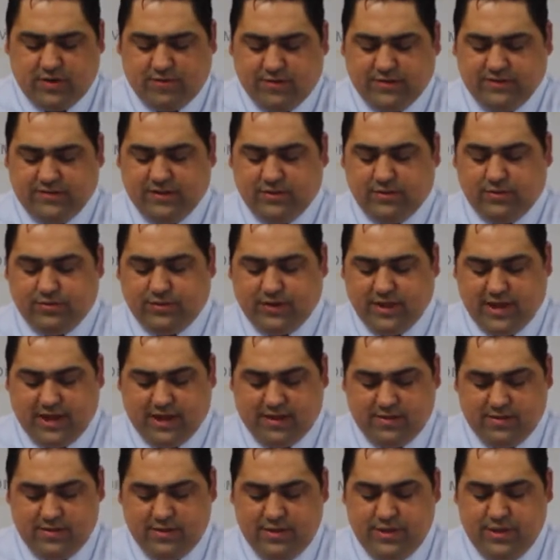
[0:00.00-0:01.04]
every single
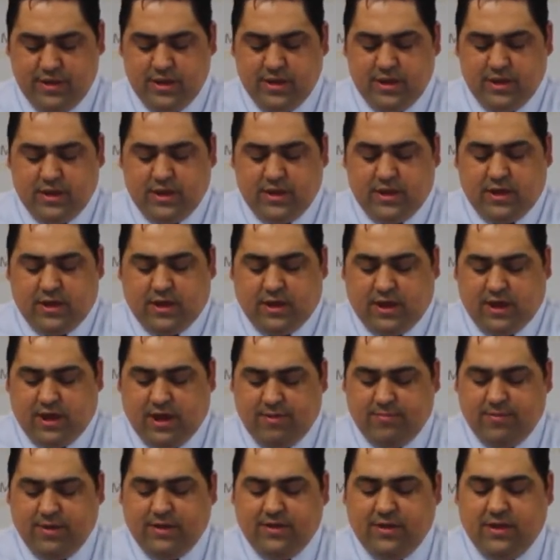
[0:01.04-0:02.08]
day.
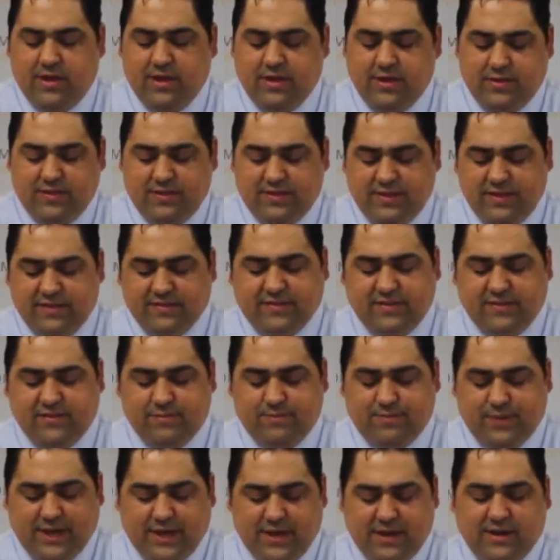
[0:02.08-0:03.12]
This is
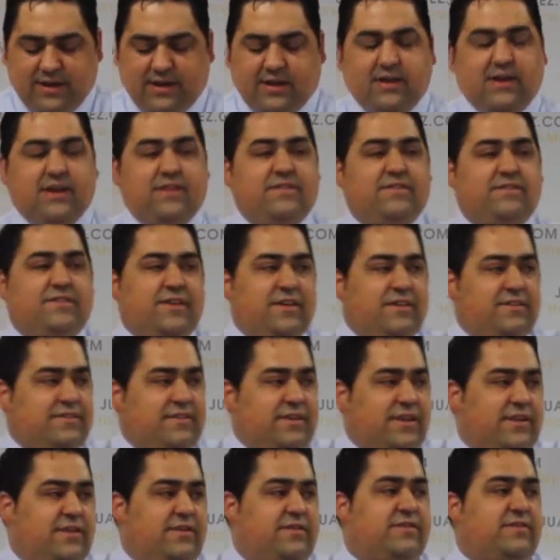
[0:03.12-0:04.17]
being
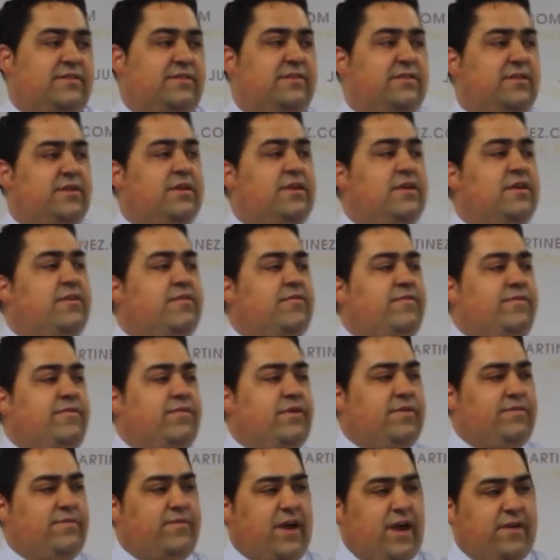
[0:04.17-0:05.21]
consistent
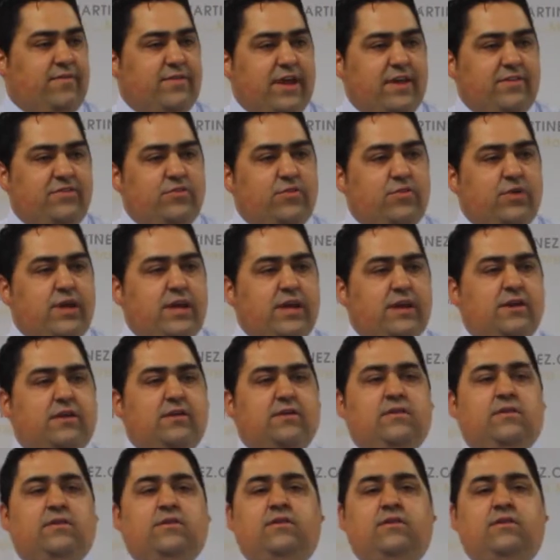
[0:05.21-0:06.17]
5 days a week,